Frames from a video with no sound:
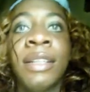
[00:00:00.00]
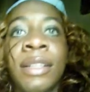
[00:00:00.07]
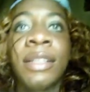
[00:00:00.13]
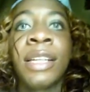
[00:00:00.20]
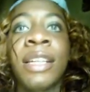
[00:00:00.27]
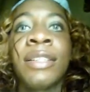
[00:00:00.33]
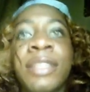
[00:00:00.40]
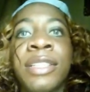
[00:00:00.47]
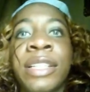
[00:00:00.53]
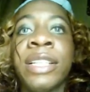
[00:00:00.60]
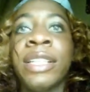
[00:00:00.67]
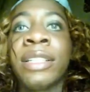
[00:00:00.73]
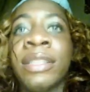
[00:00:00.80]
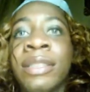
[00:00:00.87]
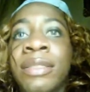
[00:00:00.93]

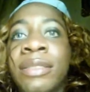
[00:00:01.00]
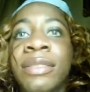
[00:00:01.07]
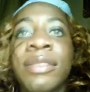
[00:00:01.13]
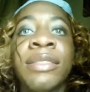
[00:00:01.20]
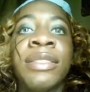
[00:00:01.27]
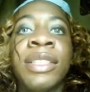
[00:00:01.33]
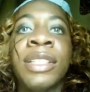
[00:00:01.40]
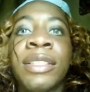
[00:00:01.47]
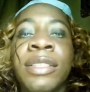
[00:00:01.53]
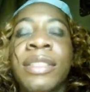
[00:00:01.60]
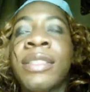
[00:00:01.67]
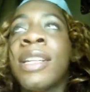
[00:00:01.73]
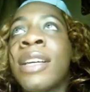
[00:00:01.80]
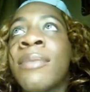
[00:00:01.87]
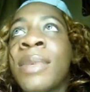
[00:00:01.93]

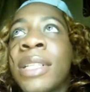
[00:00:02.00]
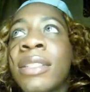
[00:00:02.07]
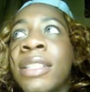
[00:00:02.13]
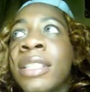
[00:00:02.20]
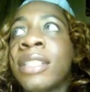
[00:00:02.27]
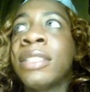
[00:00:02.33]
Now my thing